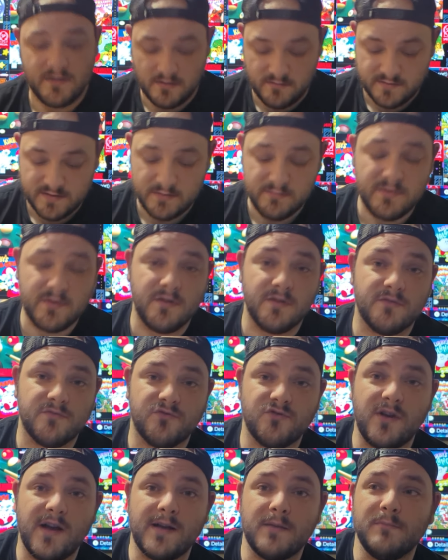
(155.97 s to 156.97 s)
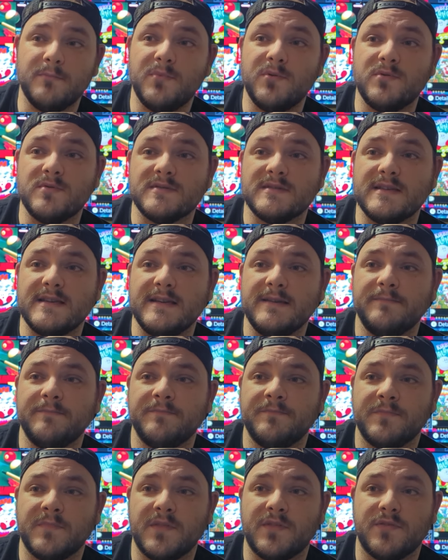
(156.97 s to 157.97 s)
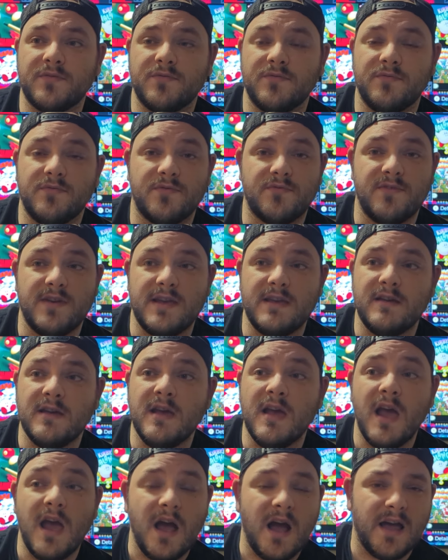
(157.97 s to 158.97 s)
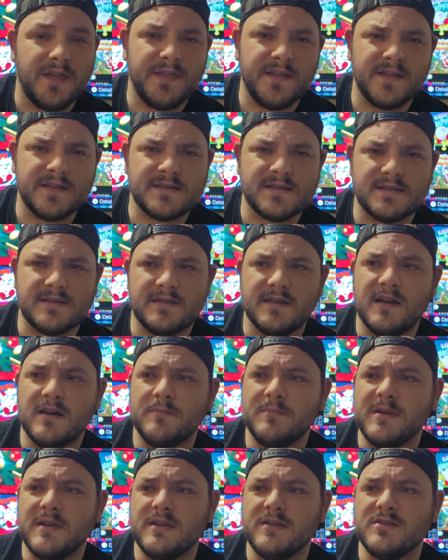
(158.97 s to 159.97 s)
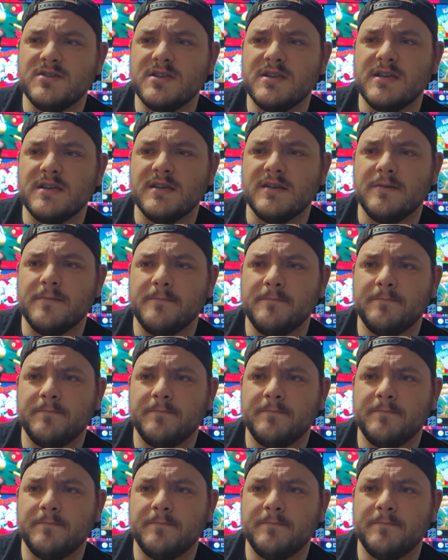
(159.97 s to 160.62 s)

though, and then we've got Dragon Ball Z 3. I think this is an RPG.